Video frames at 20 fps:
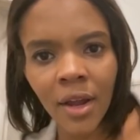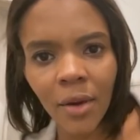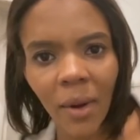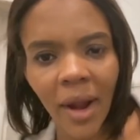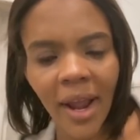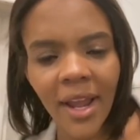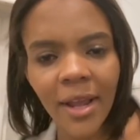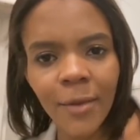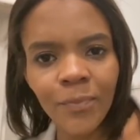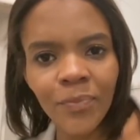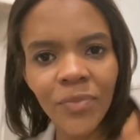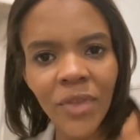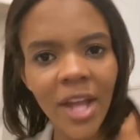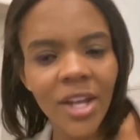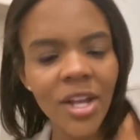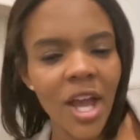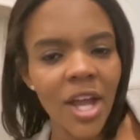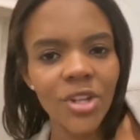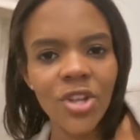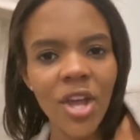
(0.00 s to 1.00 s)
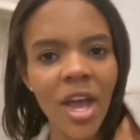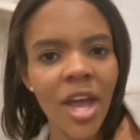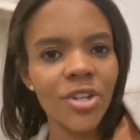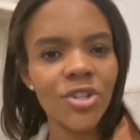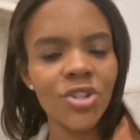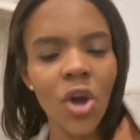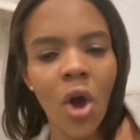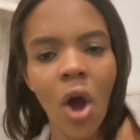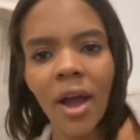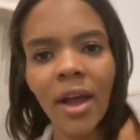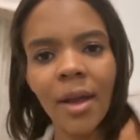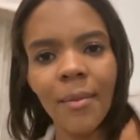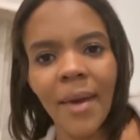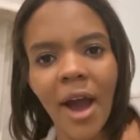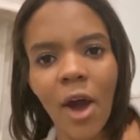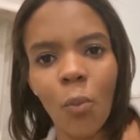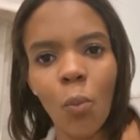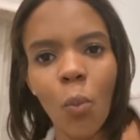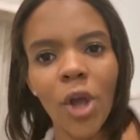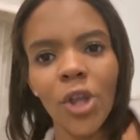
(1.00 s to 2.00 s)
Right? And and and talk
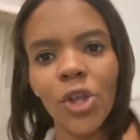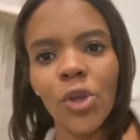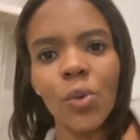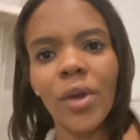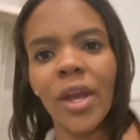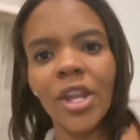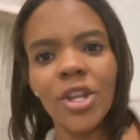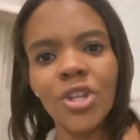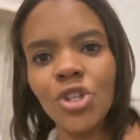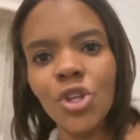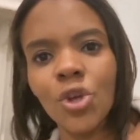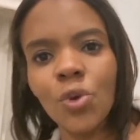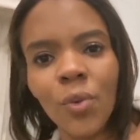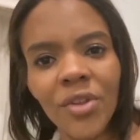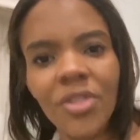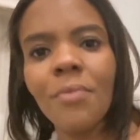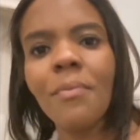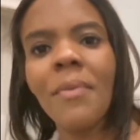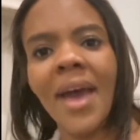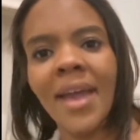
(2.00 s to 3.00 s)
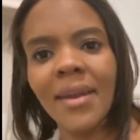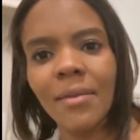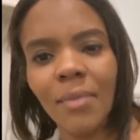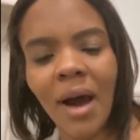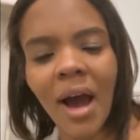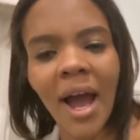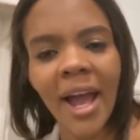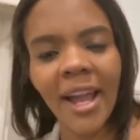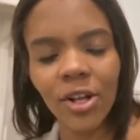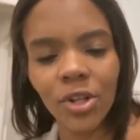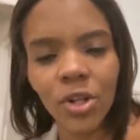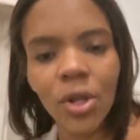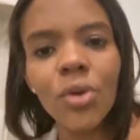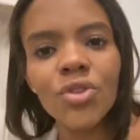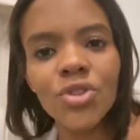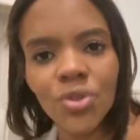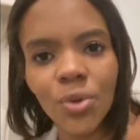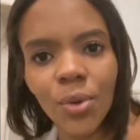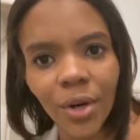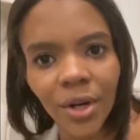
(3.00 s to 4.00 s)
about what you can do with men behind
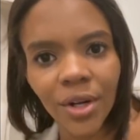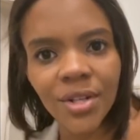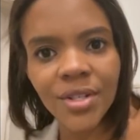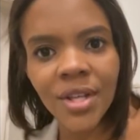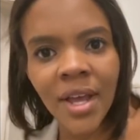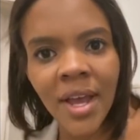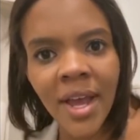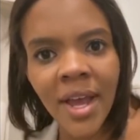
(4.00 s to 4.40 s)
closed doors.